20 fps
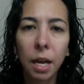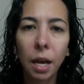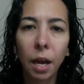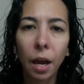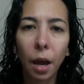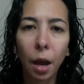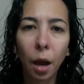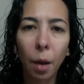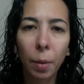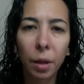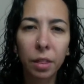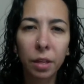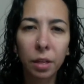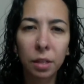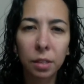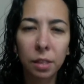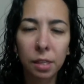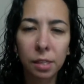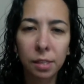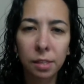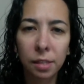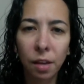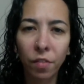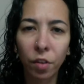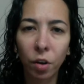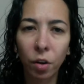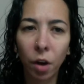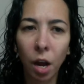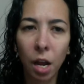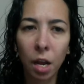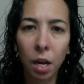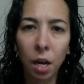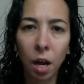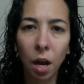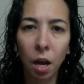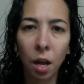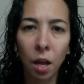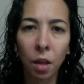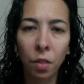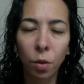I think it's like 7 or 8
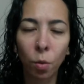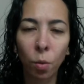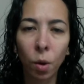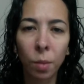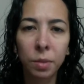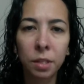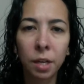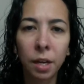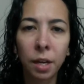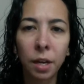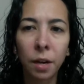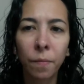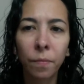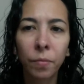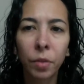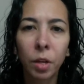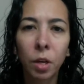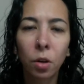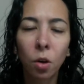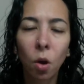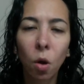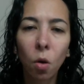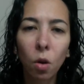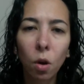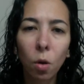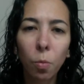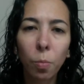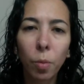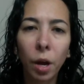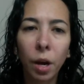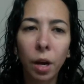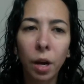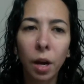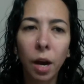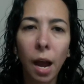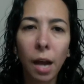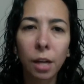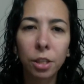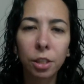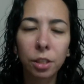on the website. Cocoa butter
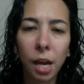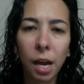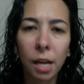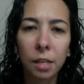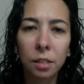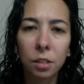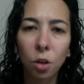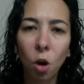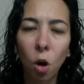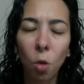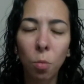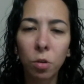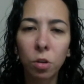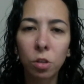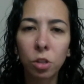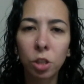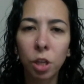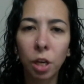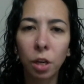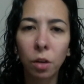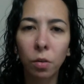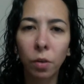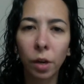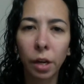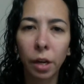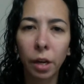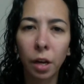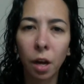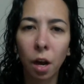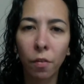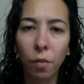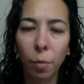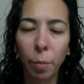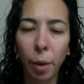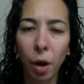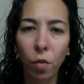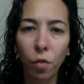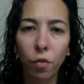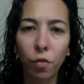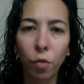actually has a comedogenic rating of
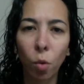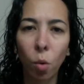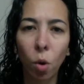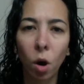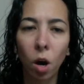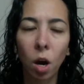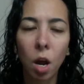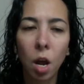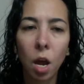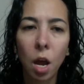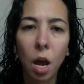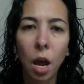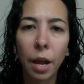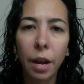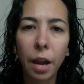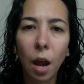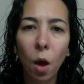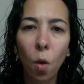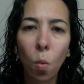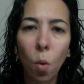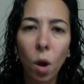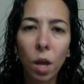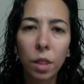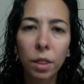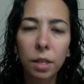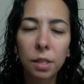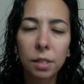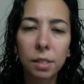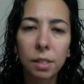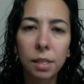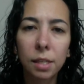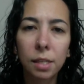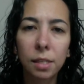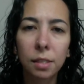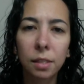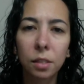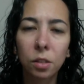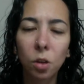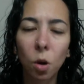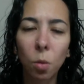about 4. And now what this
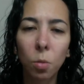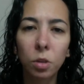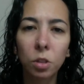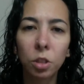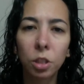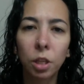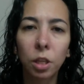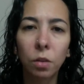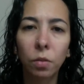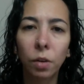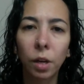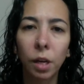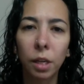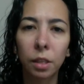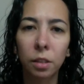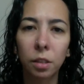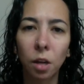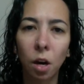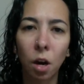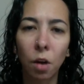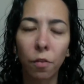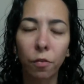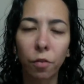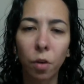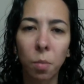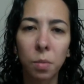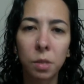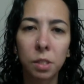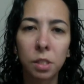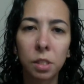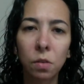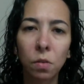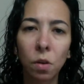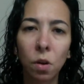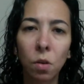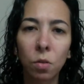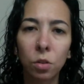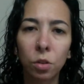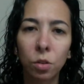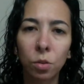is comedogenic ratings are from
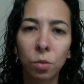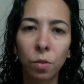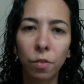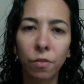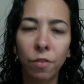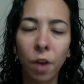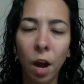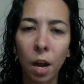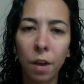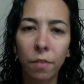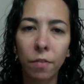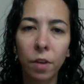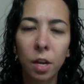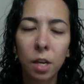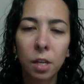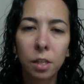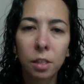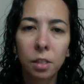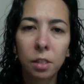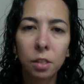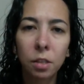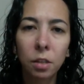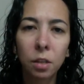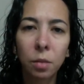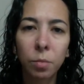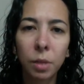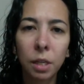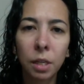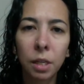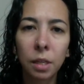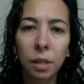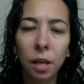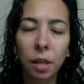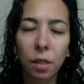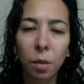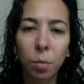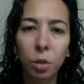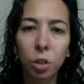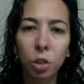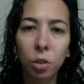0 to 5. 0 meaning that
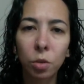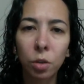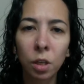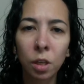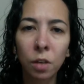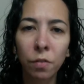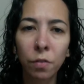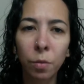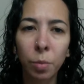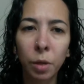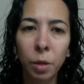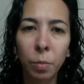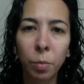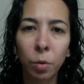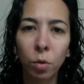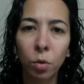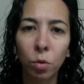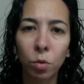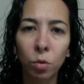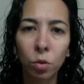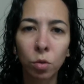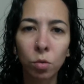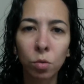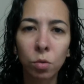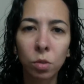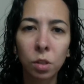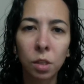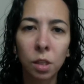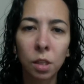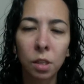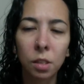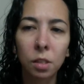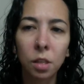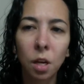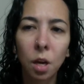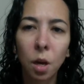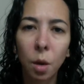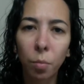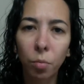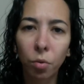the majority of the people who use this
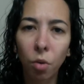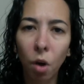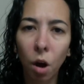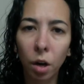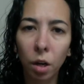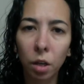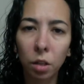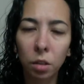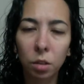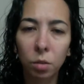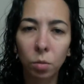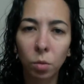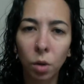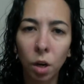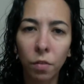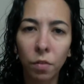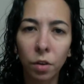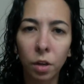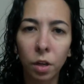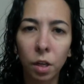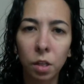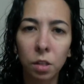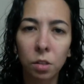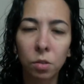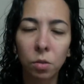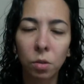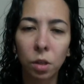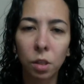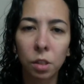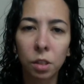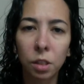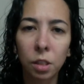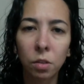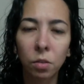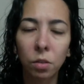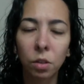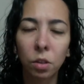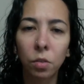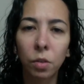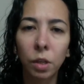product, whatever it is, or a
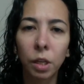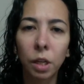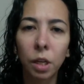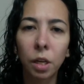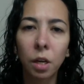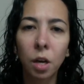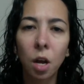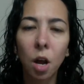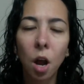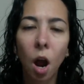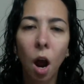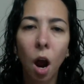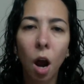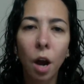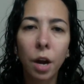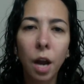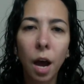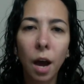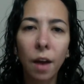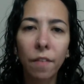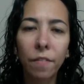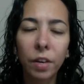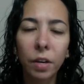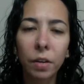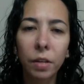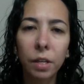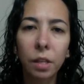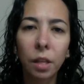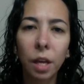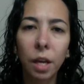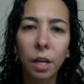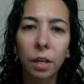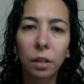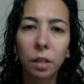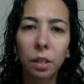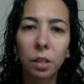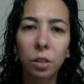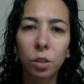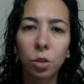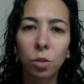single ingredient, are not very
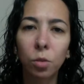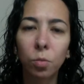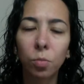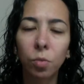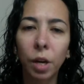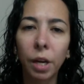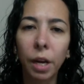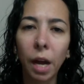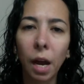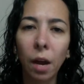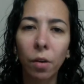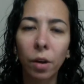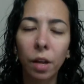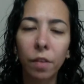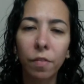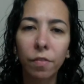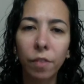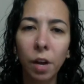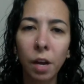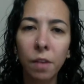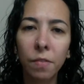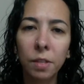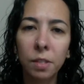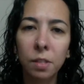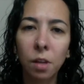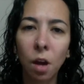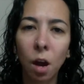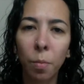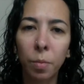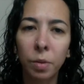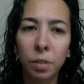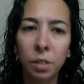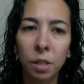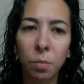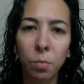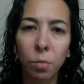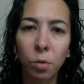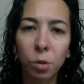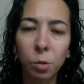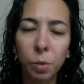likely to break out. And 5 is the
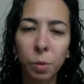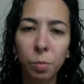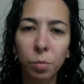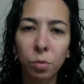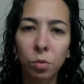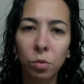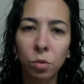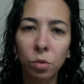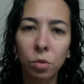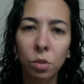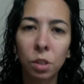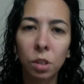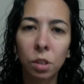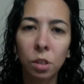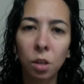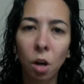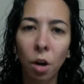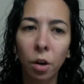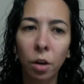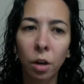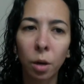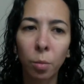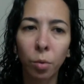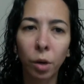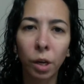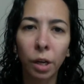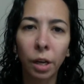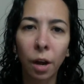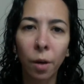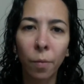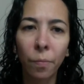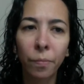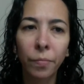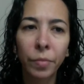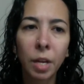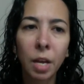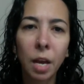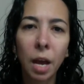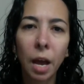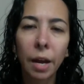opposite. Most people who use this are going to break out.
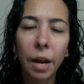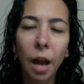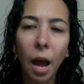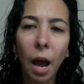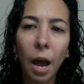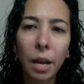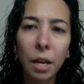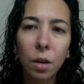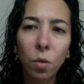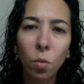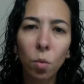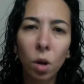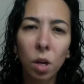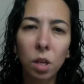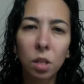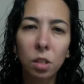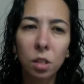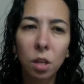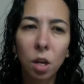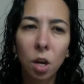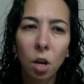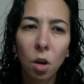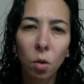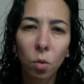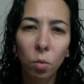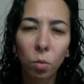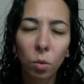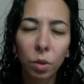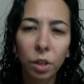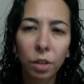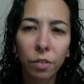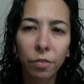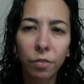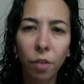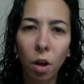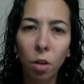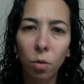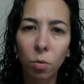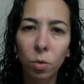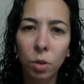And I was really
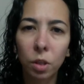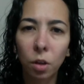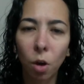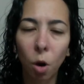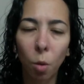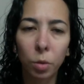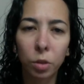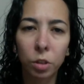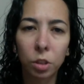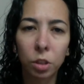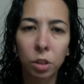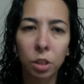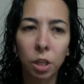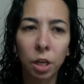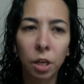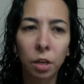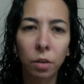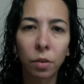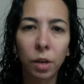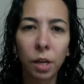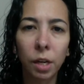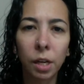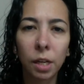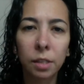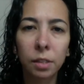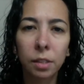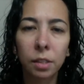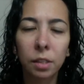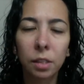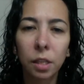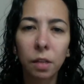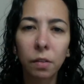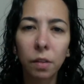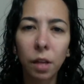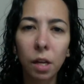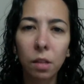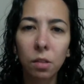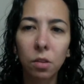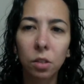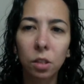following the comedogenic ratings until
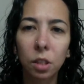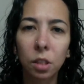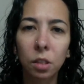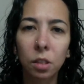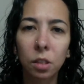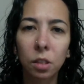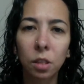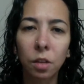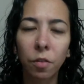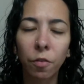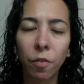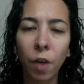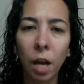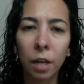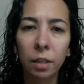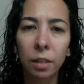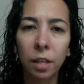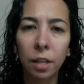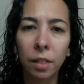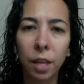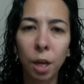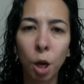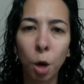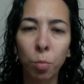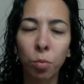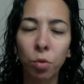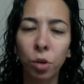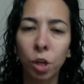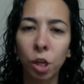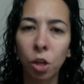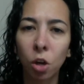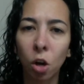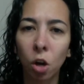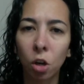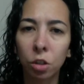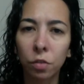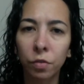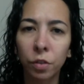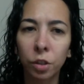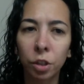I looked into the fact that they are pretty
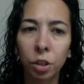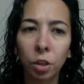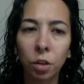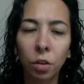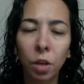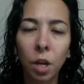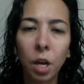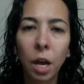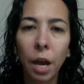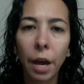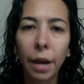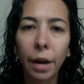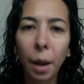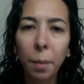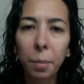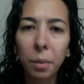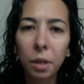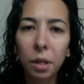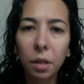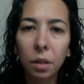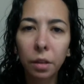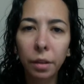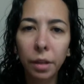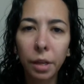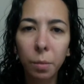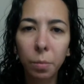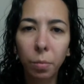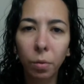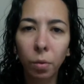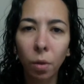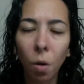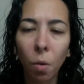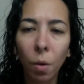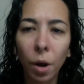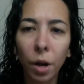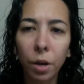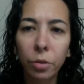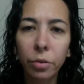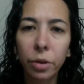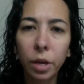controversial. And I'm going to link below,
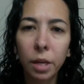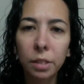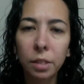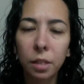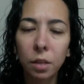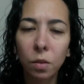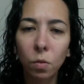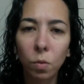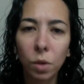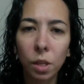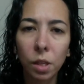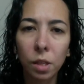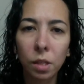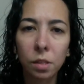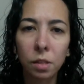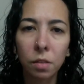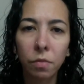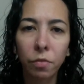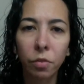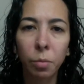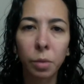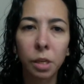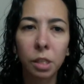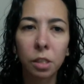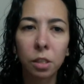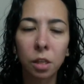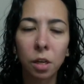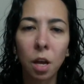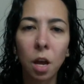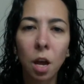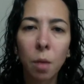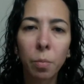and you guys can read this information.